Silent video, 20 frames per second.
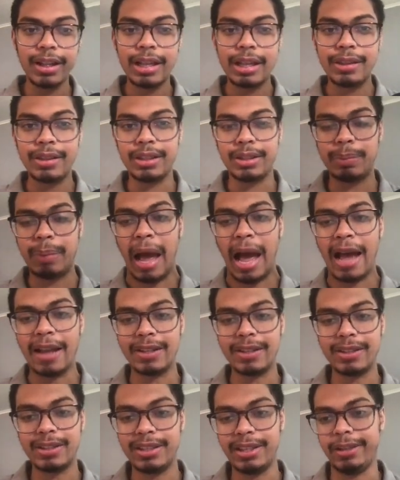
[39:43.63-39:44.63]
This
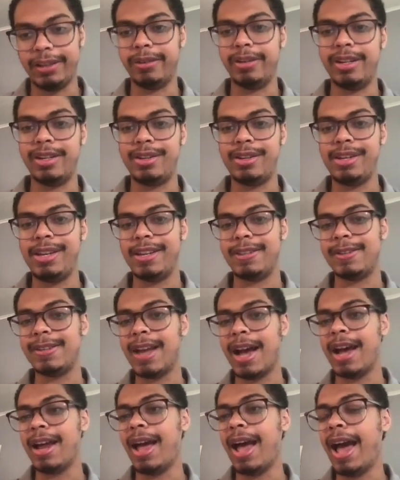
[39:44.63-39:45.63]
past series, he has
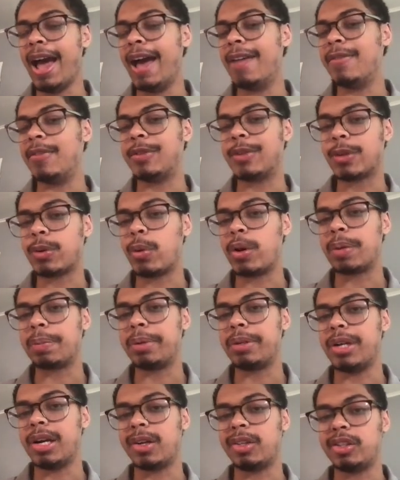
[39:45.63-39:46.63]
not had the scoring
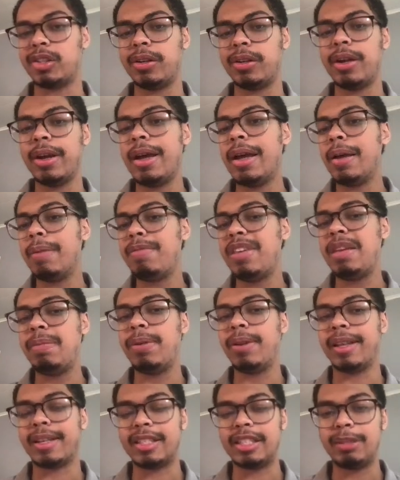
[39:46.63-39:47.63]
production
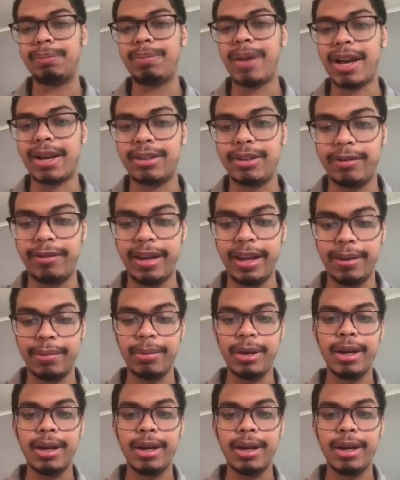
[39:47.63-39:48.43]
people expect of him,